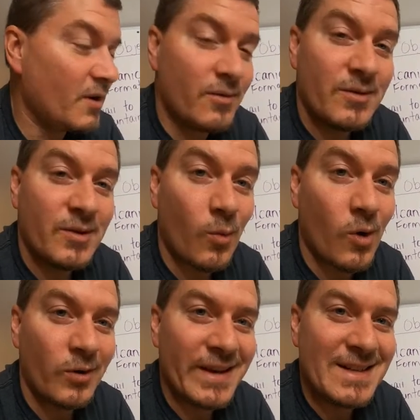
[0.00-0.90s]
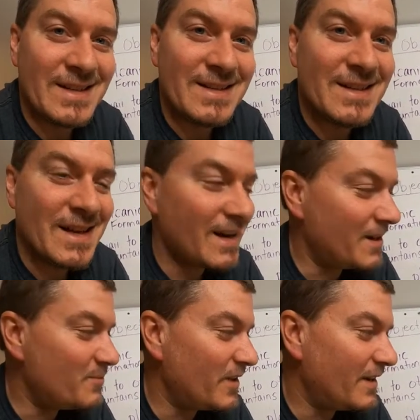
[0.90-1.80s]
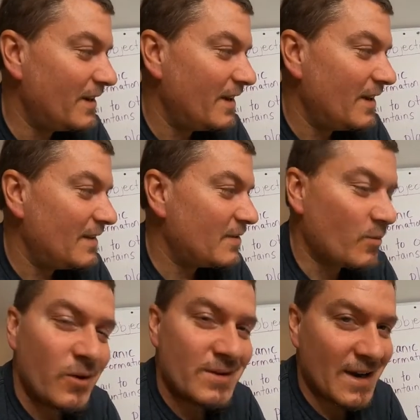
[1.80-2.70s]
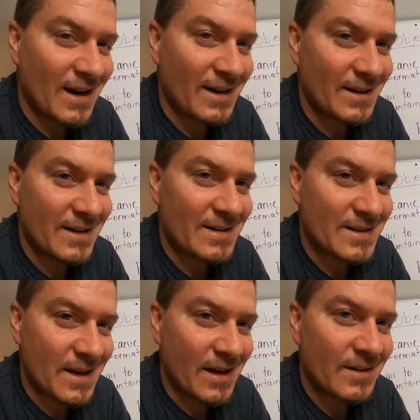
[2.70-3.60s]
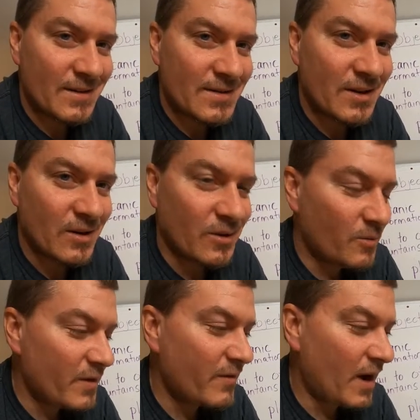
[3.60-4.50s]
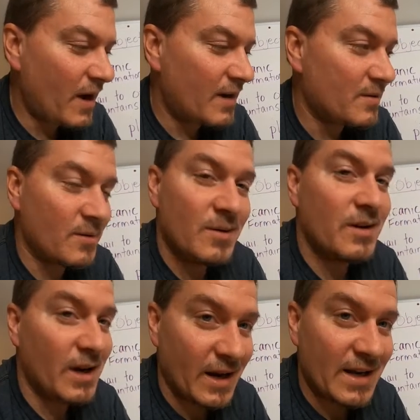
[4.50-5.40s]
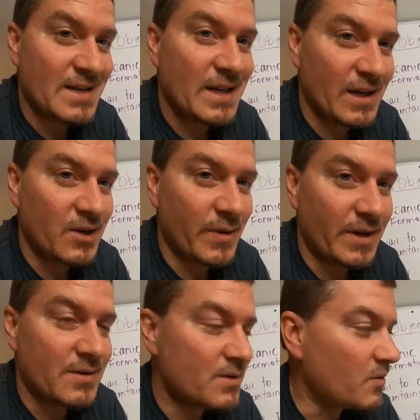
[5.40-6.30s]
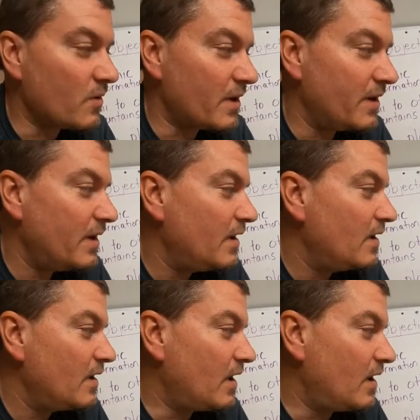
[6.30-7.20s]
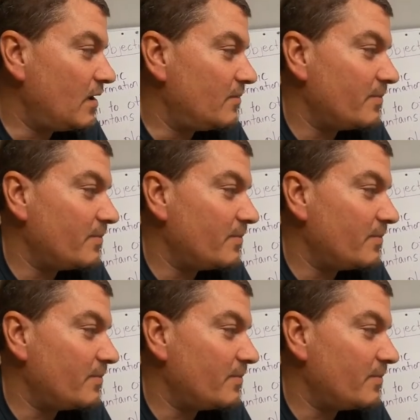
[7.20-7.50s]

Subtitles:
world ended today, but the world's not going to end today. So we've got a continuing story. Go